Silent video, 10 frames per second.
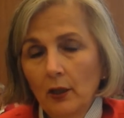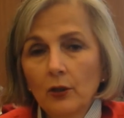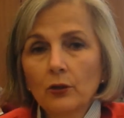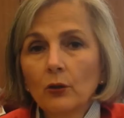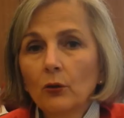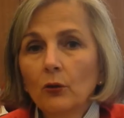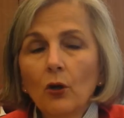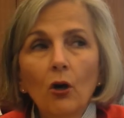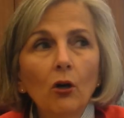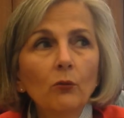So
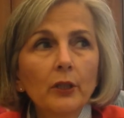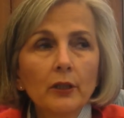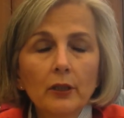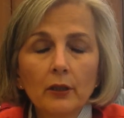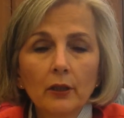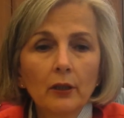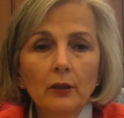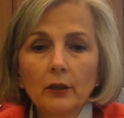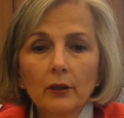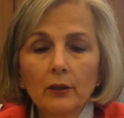always in the,
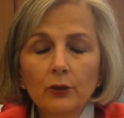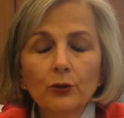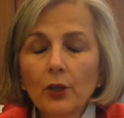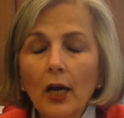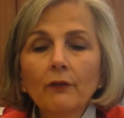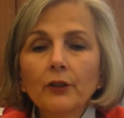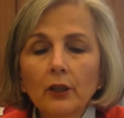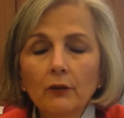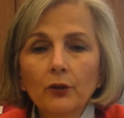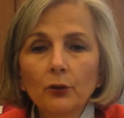in the
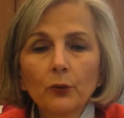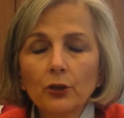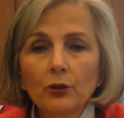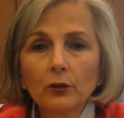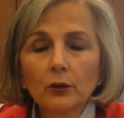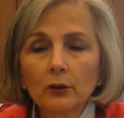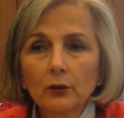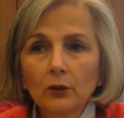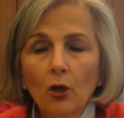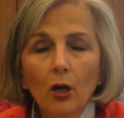drafting of the original
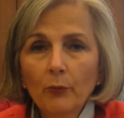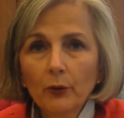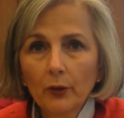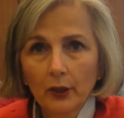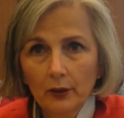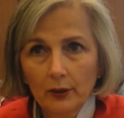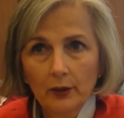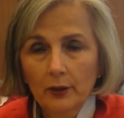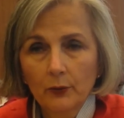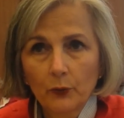copyrights,
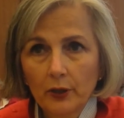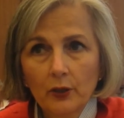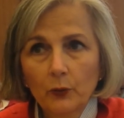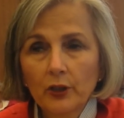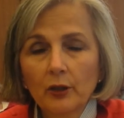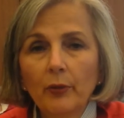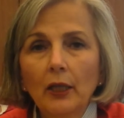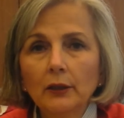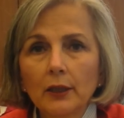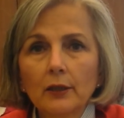this, this was the
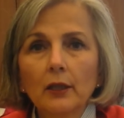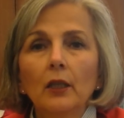balance.